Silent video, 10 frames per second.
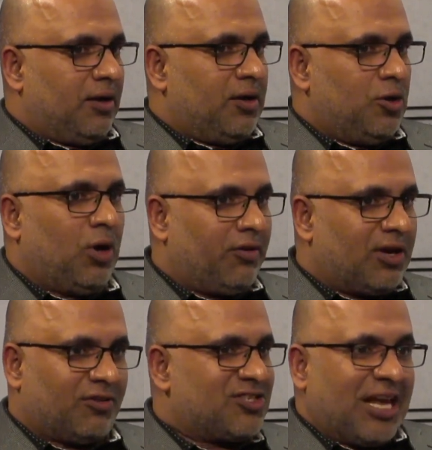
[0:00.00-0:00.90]
you have to
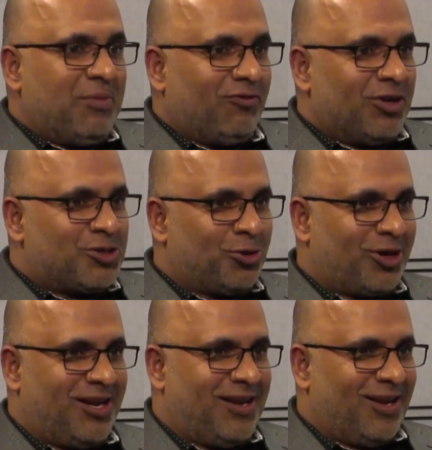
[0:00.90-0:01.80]
have the same
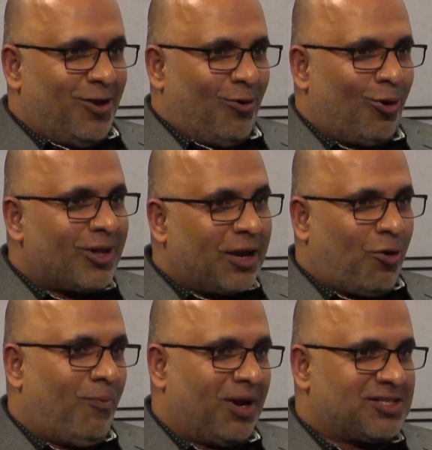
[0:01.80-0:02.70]
inventory, all that
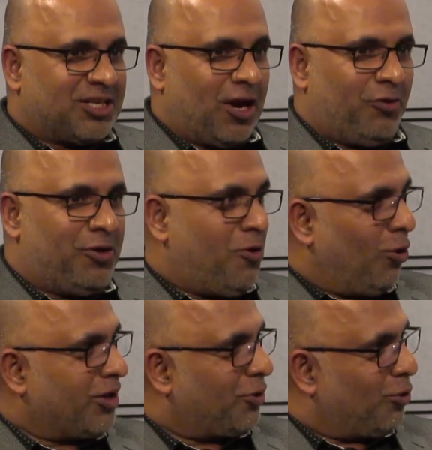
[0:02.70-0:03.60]
complexity. How do you
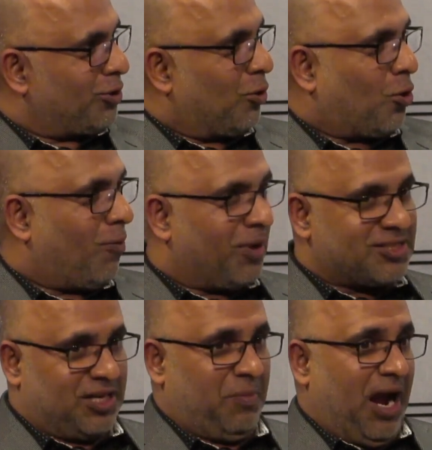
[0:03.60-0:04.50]
hold that, all the
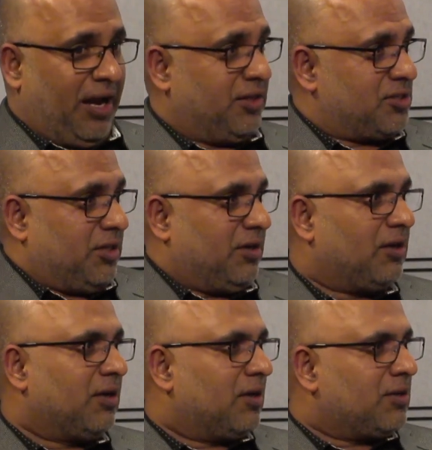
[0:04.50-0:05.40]
complexity behind the scene?
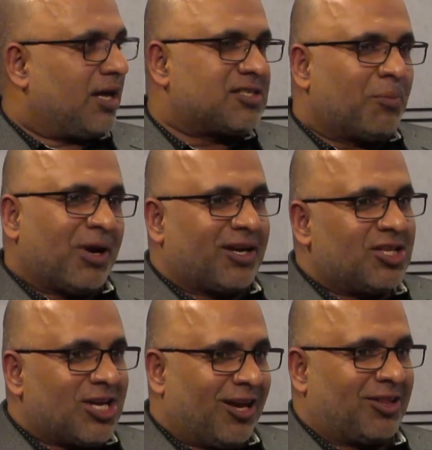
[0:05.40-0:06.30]
That's the
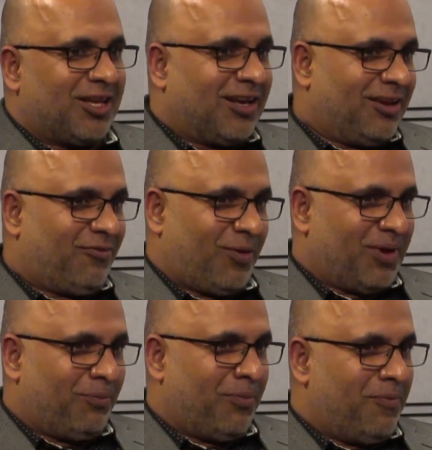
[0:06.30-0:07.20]
multi-channel thinking from
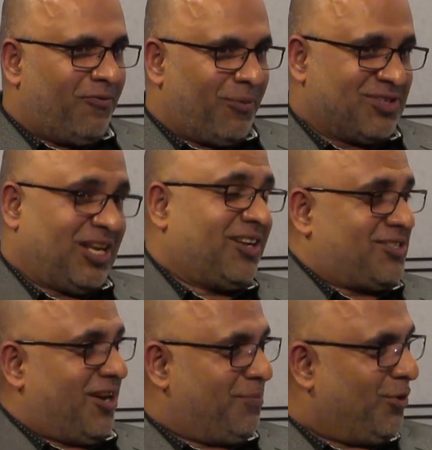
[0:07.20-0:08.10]
a seller
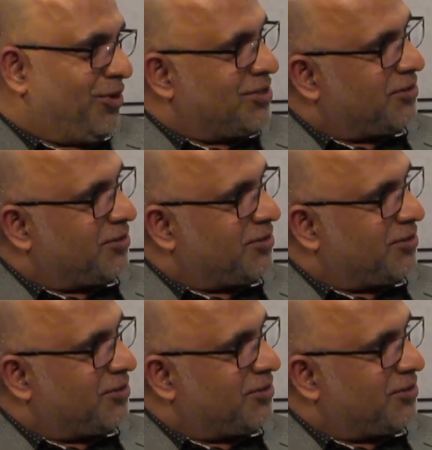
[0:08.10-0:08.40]
standpoint.